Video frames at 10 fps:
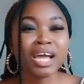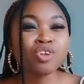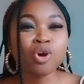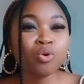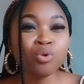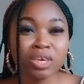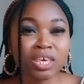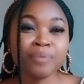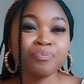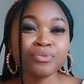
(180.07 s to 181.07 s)
are not
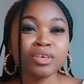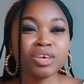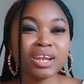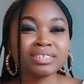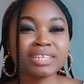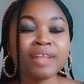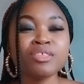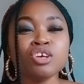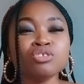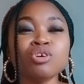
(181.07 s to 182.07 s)
okay. You
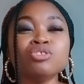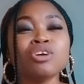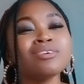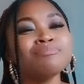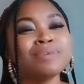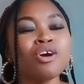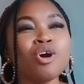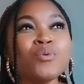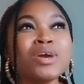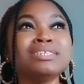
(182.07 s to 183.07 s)
understand? So don't be
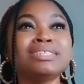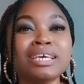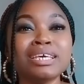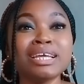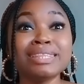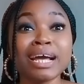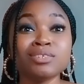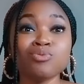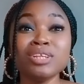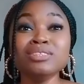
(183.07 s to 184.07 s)
always thinking
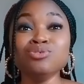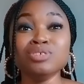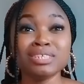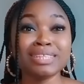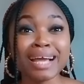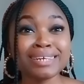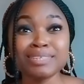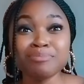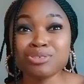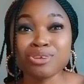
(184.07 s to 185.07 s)
that when you see that
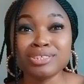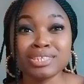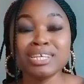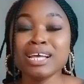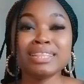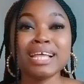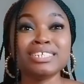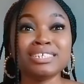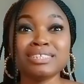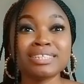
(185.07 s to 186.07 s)
creamy something that
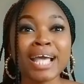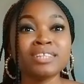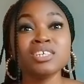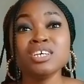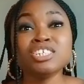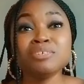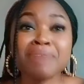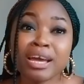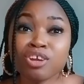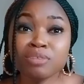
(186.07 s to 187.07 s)
she's tight. She
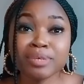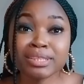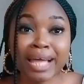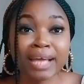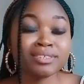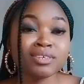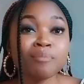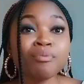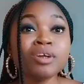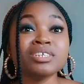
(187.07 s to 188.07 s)
might not be tight,
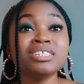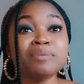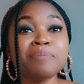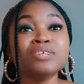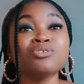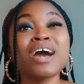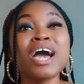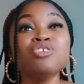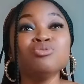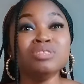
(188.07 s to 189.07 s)
but it depends on
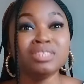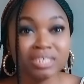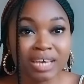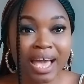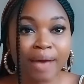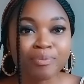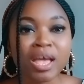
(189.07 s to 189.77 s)
how you dig her.